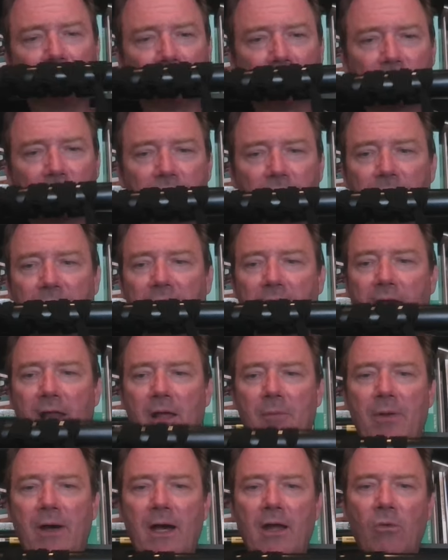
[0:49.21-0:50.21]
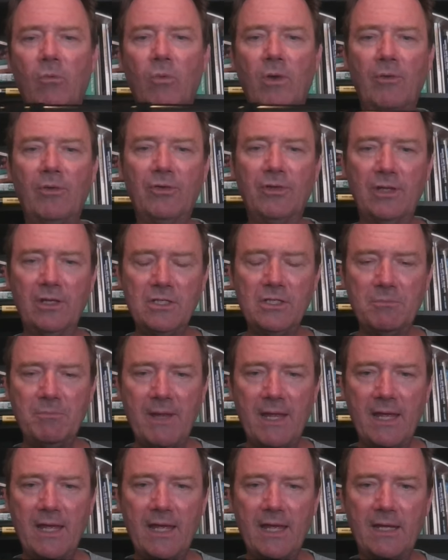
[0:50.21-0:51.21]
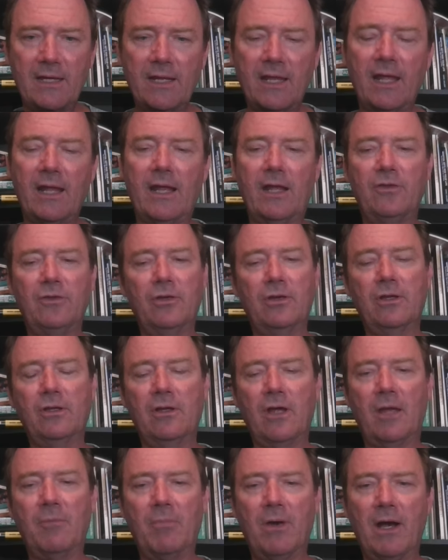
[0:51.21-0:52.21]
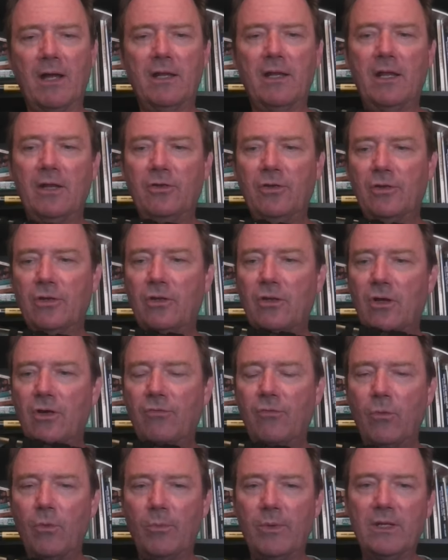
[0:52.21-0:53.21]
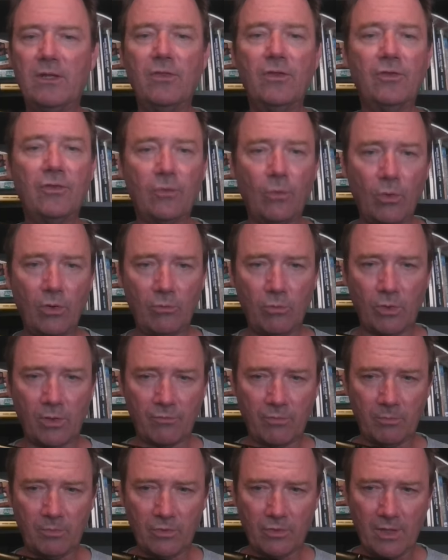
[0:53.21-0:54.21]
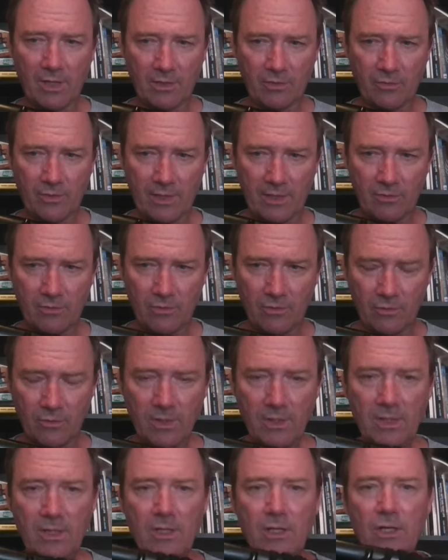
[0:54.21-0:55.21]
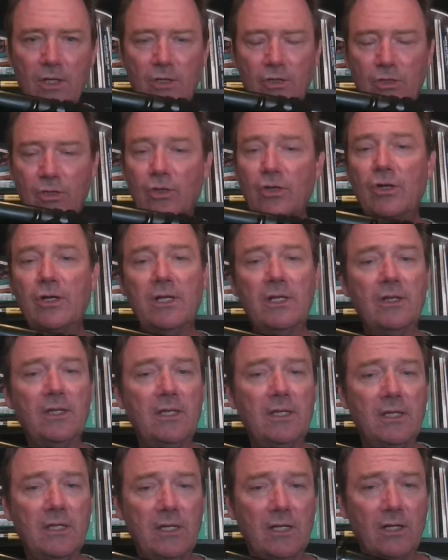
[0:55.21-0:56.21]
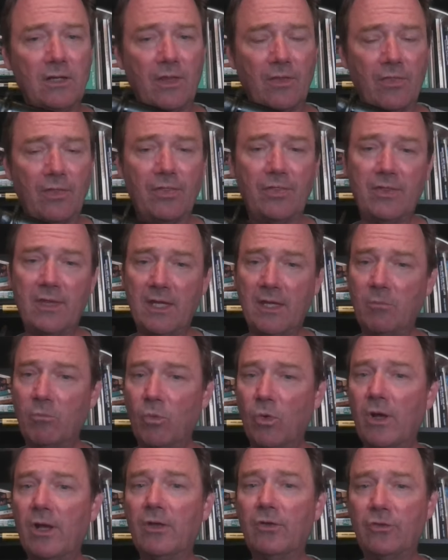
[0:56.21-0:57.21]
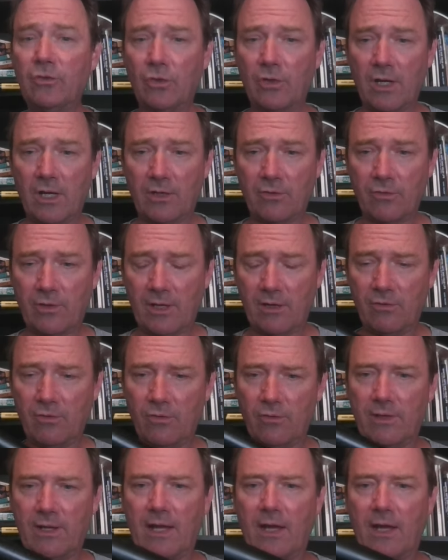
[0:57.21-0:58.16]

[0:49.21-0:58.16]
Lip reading: This is something that I bought when I was in Japan, and I bought it, I took it along for when we did the sword work from Togakureru during the year that the theme was Togakureru.